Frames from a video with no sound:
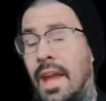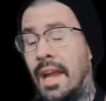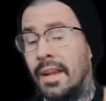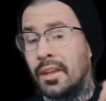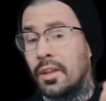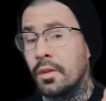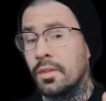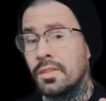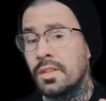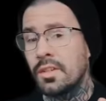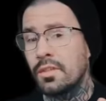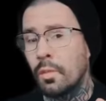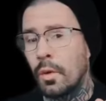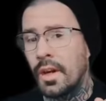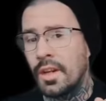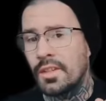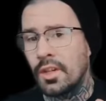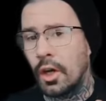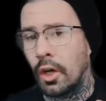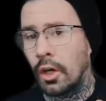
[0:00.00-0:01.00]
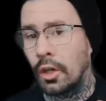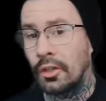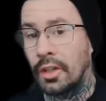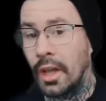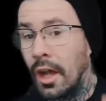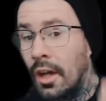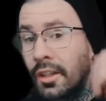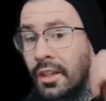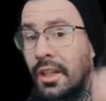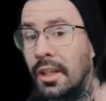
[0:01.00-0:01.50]
that uses what is
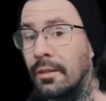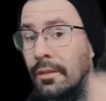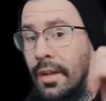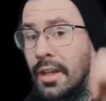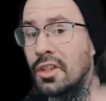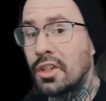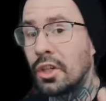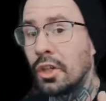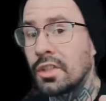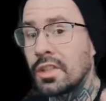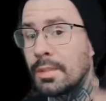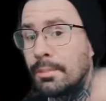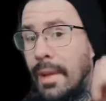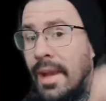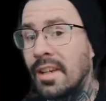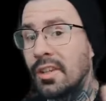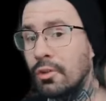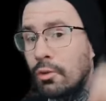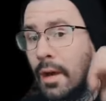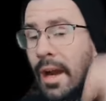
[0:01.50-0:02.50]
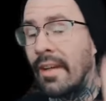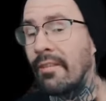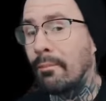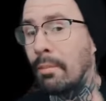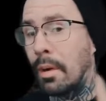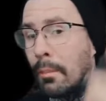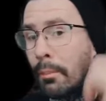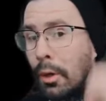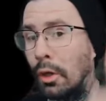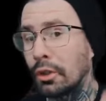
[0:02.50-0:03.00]
called unconventional
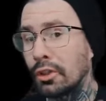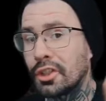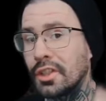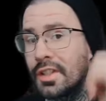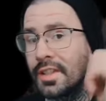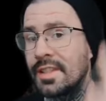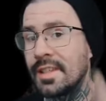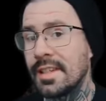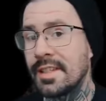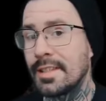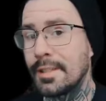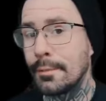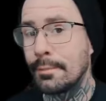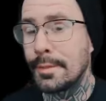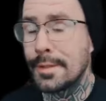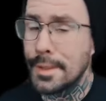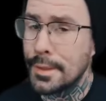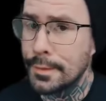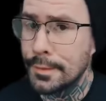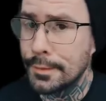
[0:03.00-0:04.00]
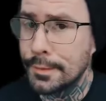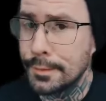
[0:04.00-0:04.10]
spacecraft propulsion systems